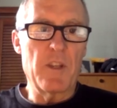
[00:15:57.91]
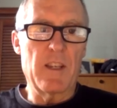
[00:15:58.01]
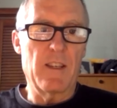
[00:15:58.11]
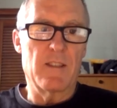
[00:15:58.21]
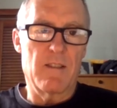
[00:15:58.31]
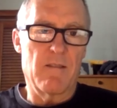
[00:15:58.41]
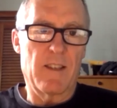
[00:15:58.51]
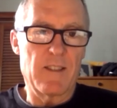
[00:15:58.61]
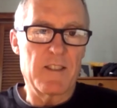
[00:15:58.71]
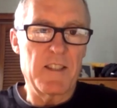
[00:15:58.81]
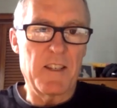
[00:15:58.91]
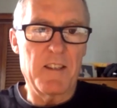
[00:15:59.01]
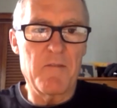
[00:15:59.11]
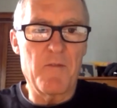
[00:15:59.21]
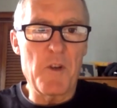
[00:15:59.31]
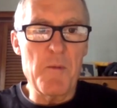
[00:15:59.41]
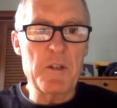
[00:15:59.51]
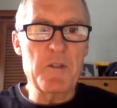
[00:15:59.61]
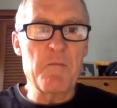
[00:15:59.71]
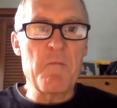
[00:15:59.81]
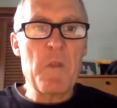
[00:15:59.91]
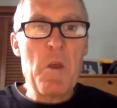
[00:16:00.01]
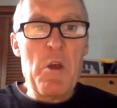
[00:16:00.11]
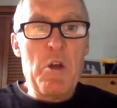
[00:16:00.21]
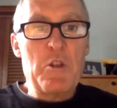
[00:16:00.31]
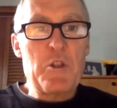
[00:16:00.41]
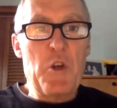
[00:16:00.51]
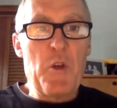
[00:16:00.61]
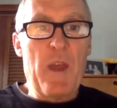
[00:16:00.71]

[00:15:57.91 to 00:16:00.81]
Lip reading: The kids don't like to sing and very much. So